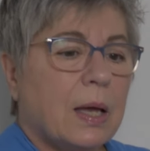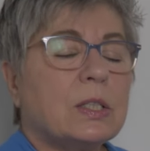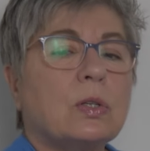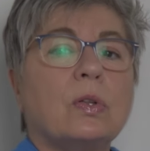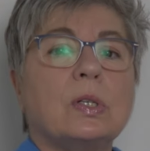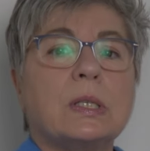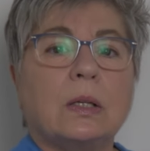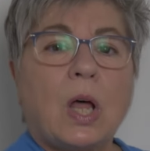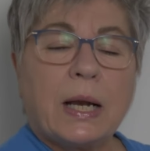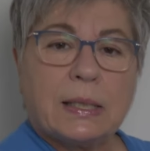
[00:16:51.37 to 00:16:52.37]
So there's a
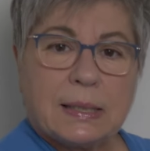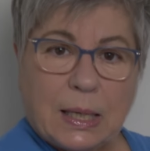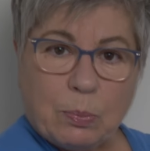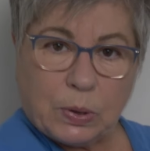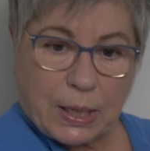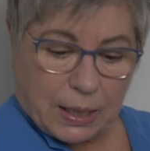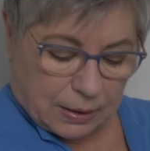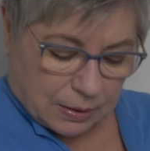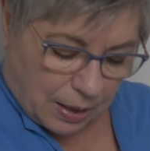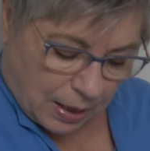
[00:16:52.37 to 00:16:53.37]
lot of seaplane